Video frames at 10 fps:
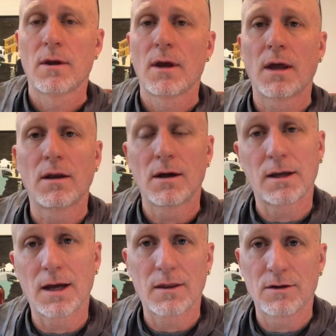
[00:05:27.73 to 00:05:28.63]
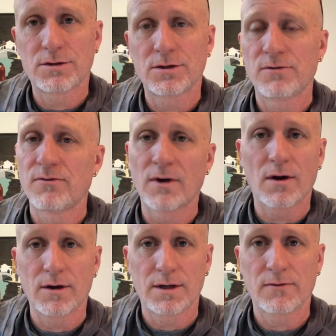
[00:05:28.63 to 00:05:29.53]
And again, this is
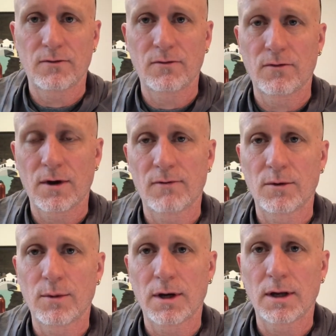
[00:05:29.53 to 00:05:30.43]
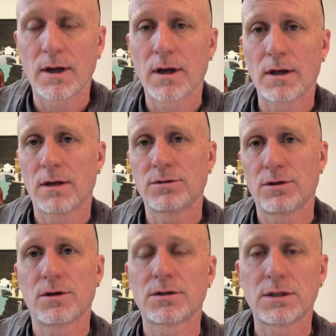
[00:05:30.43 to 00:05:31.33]
very different for everybody. As you
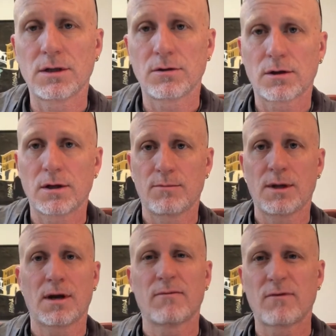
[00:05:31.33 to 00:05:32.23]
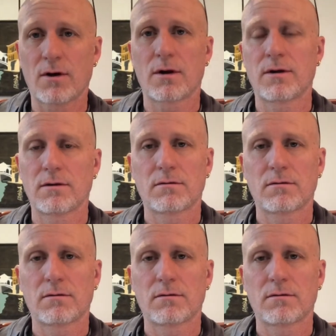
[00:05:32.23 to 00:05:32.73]
can see looking at me, I'm very